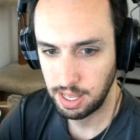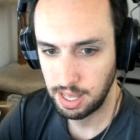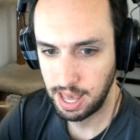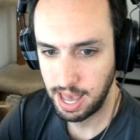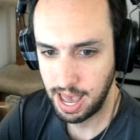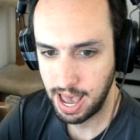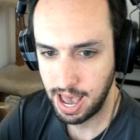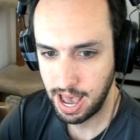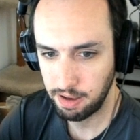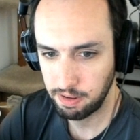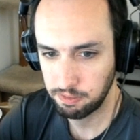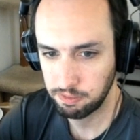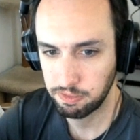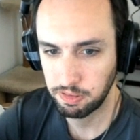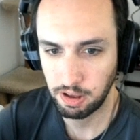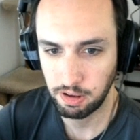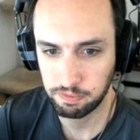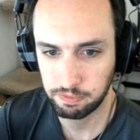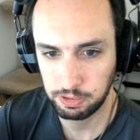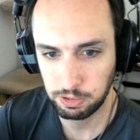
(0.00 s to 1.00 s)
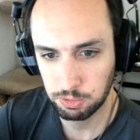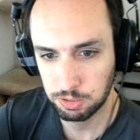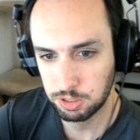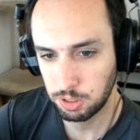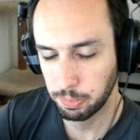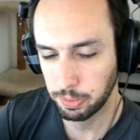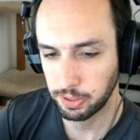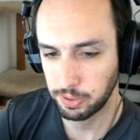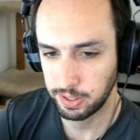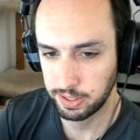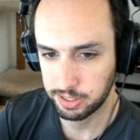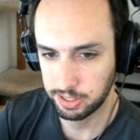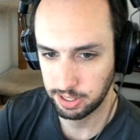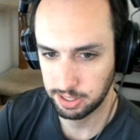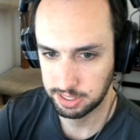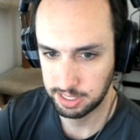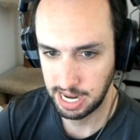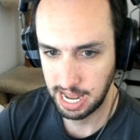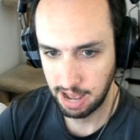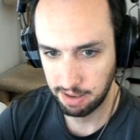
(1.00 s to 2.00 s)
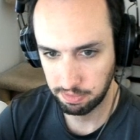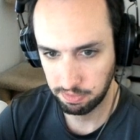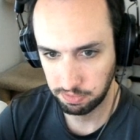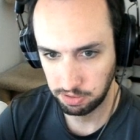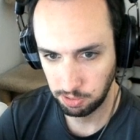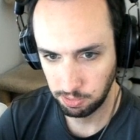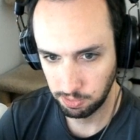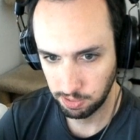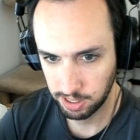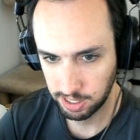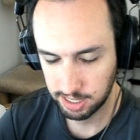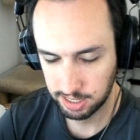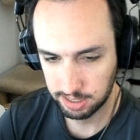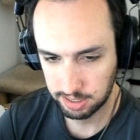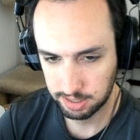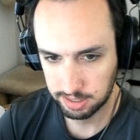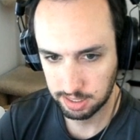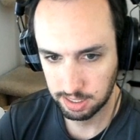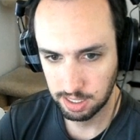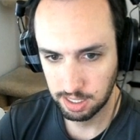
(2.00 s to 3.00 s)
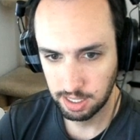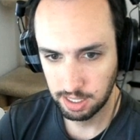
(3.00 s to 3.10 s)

have a few super creatures and have a few auras.